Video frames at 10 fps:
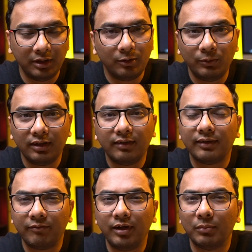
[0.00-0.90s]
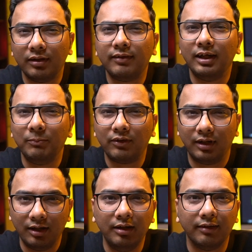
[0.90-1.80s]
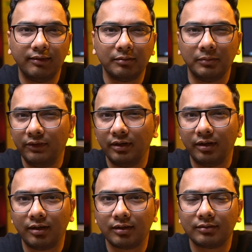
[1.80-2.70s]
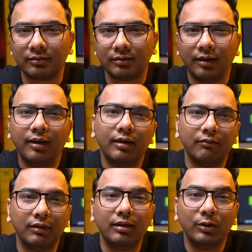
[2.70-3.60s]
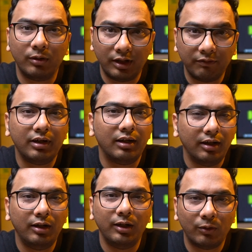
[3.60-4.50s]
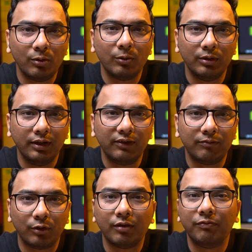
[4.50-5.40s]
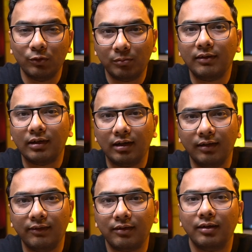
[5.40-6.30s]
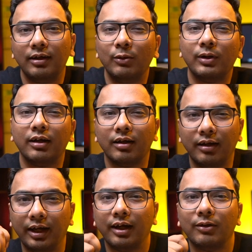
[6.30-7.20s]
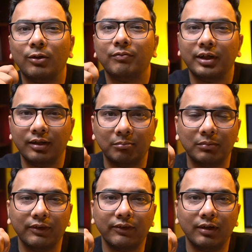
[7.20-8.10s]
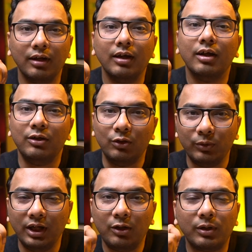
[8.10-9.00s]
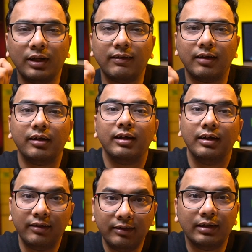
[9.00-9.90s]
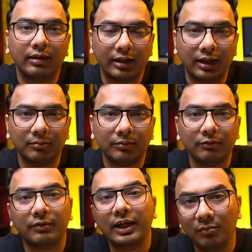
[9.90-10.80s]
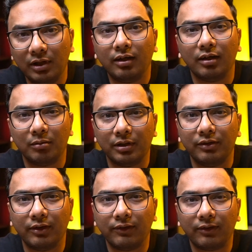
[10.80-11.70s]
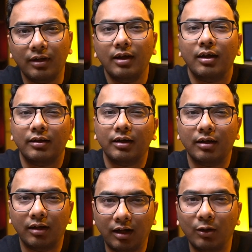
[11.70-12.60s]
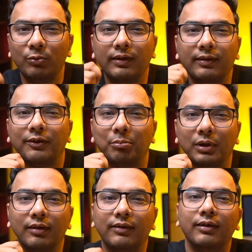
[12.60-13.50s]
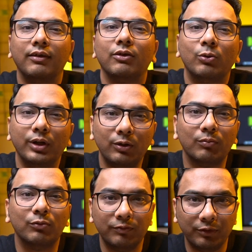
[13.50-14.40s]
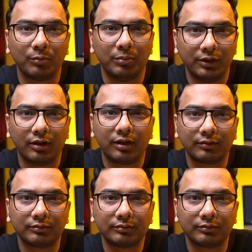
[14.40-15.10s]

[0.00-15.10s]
But doing this every month seems tedious, isn't it? Well, you definitely need to do this for a few months at least till you get a hang of the numbers. You need to understand in real time while making a purchase that how this expense is going to move your budget.